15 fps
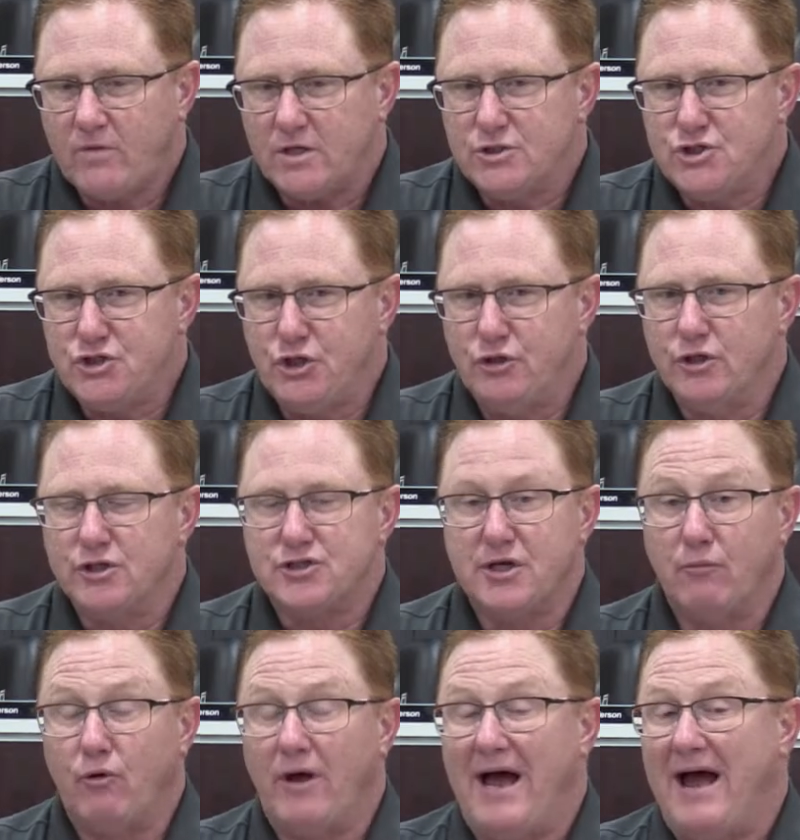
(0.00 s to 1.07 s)
students
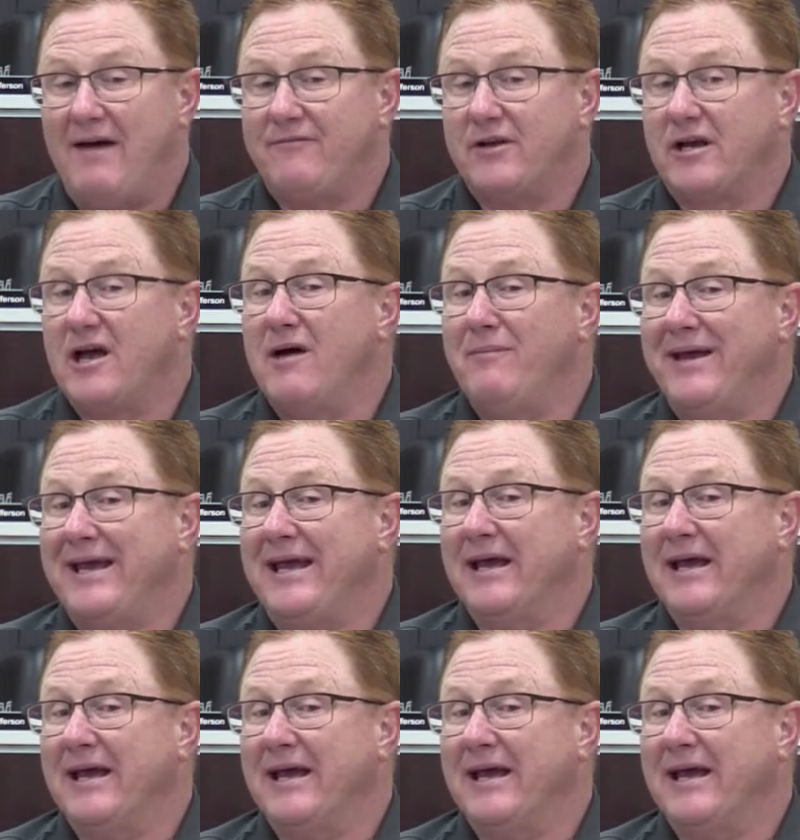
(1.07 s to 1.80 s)
that will have to come and